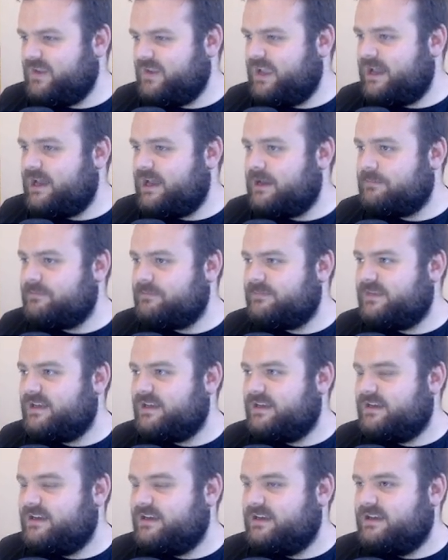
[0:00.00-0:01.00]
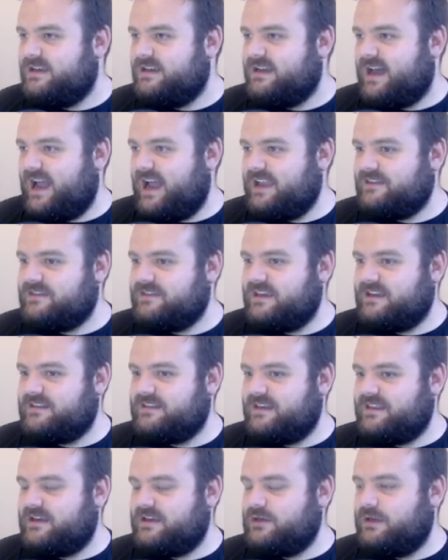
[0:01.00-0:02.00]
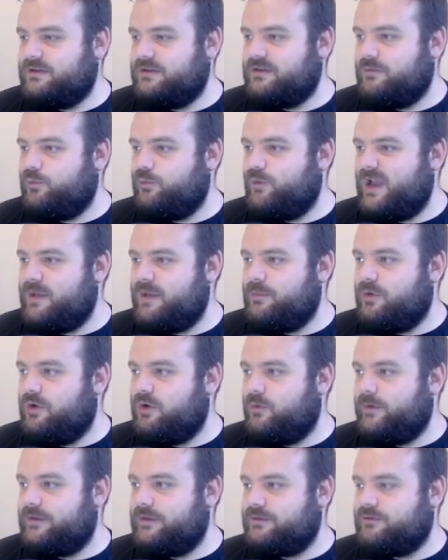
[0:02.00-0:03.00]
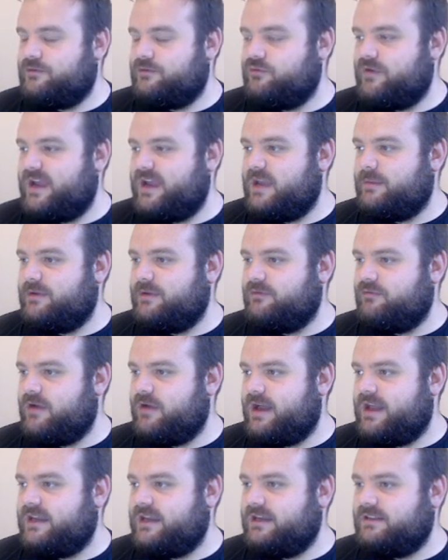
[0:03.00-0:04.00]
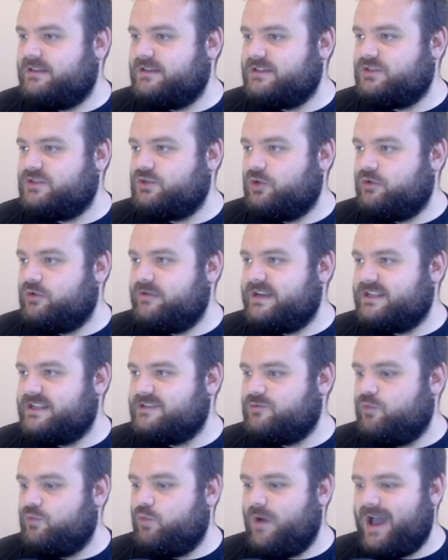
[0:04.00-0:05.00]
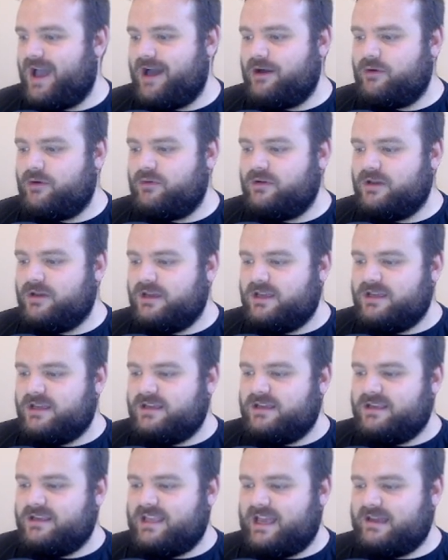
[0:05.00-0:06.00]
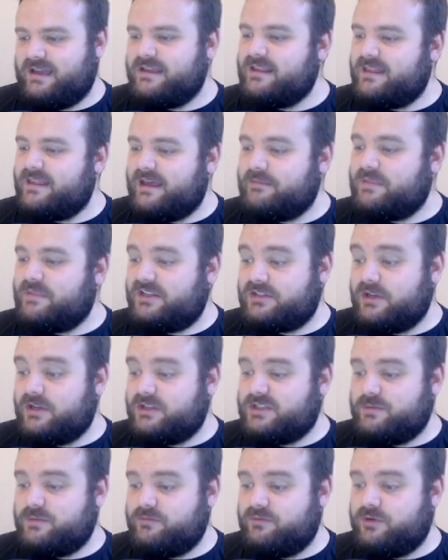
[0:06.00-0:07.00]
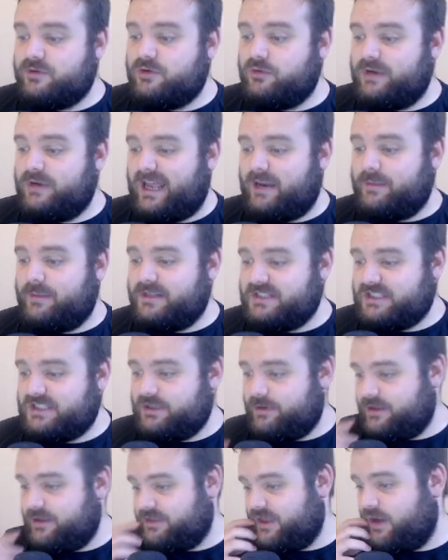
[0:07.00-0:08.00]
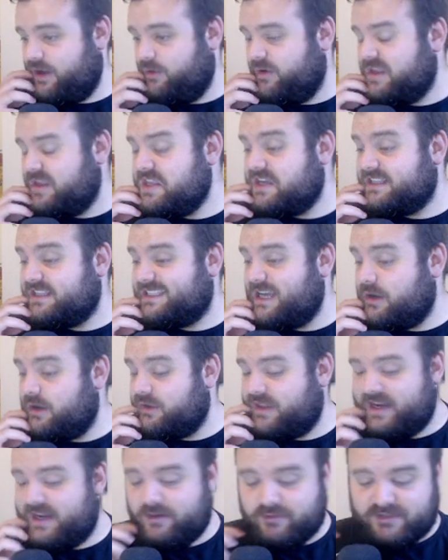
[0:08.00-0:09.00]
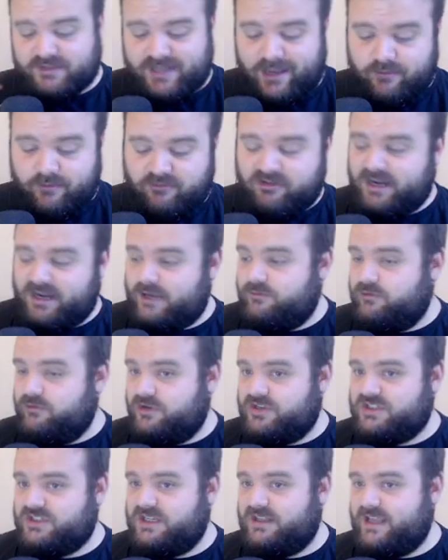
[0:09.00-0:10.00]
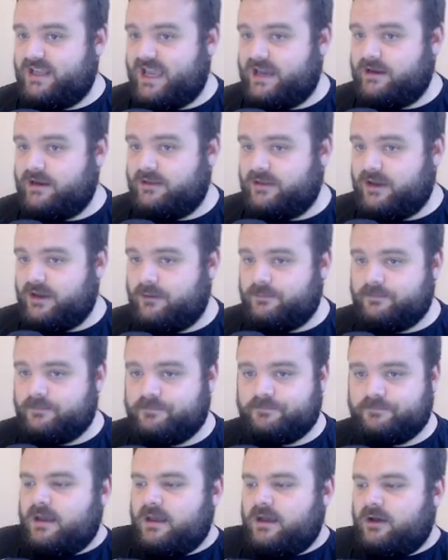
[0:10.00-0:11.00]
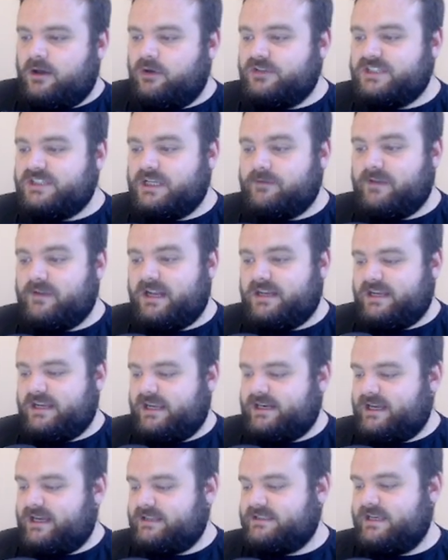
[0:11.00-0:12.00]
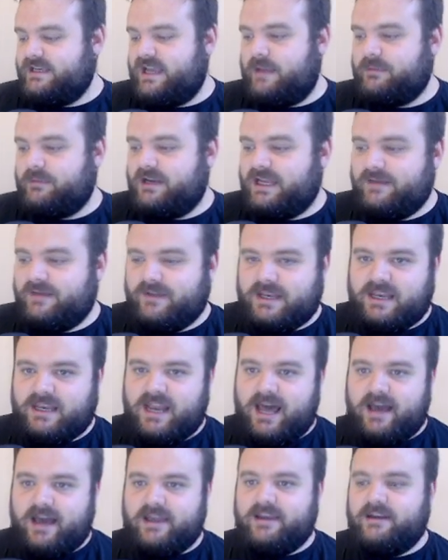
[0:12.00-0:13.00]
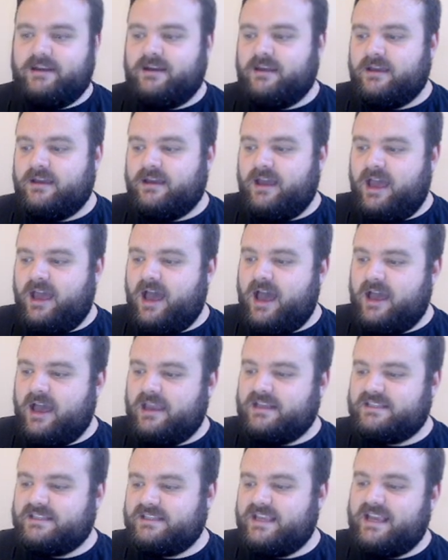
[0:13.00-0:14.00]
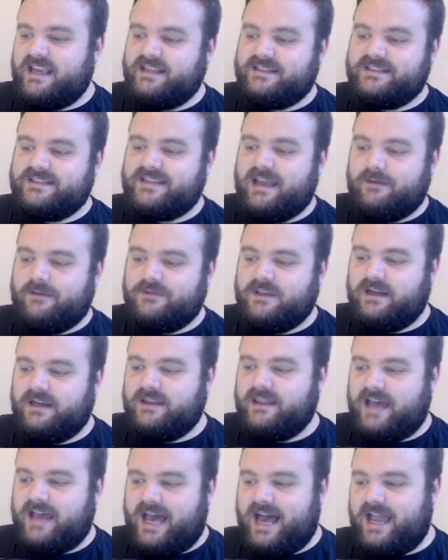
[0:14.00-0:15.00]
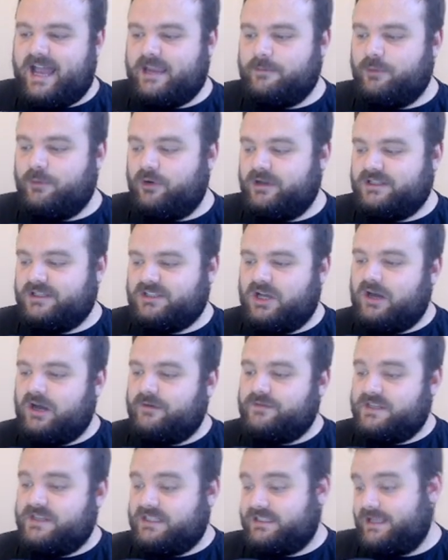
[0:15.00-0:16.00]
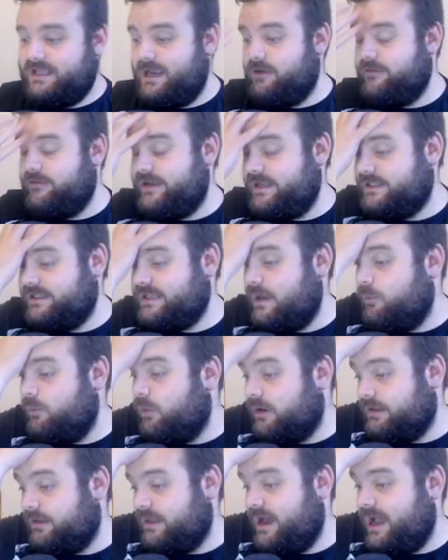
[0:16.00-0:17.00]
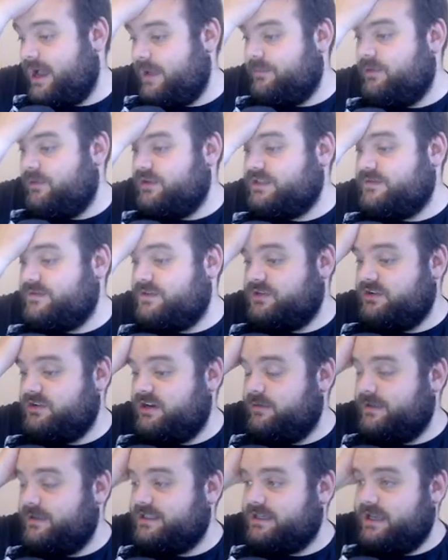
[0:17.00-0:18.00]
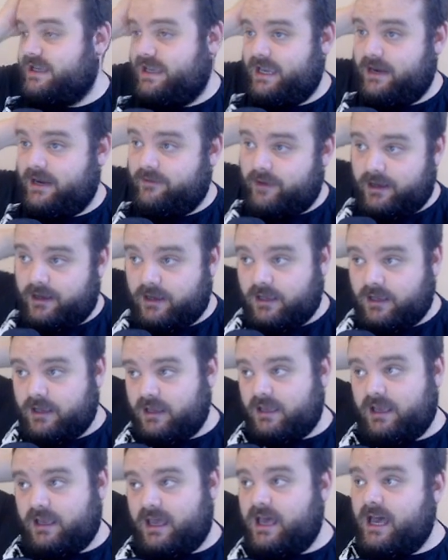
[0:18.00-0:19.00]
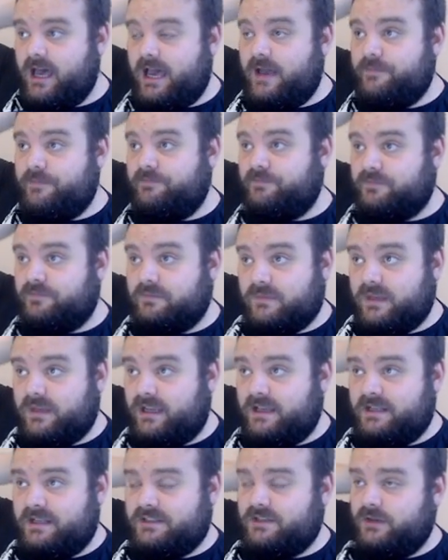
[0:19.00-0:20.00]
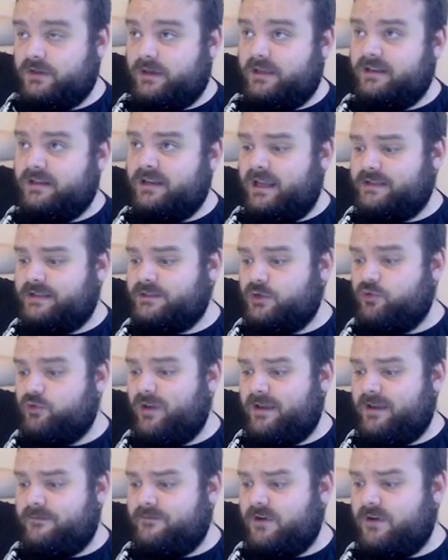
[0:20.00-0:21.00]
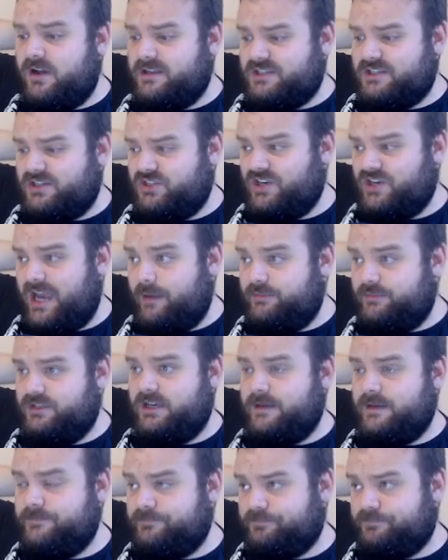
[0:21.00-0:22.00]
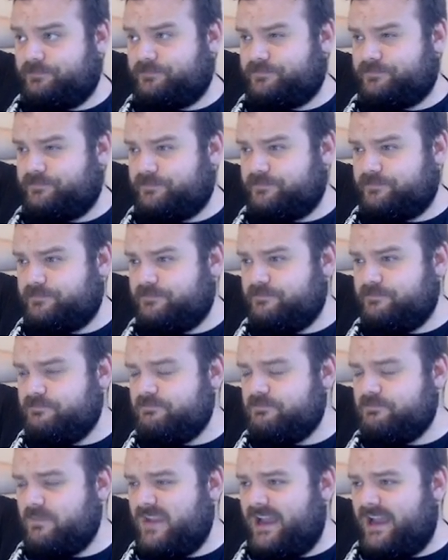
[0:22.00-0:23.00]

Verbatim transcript: Um, I think that they could have done way more with Graham and Ryan in the story as well. Yeah, it's got some cool elements to it though. You can tell that it was like really rushed in the edit though. Haunting of Villa Diodati, I'm going to give a 9 uh, it's it's definitely the high point of the series and one of the high points of the Jodie Whittaker era. Um, it's a, you know it's a great first chapter, uh,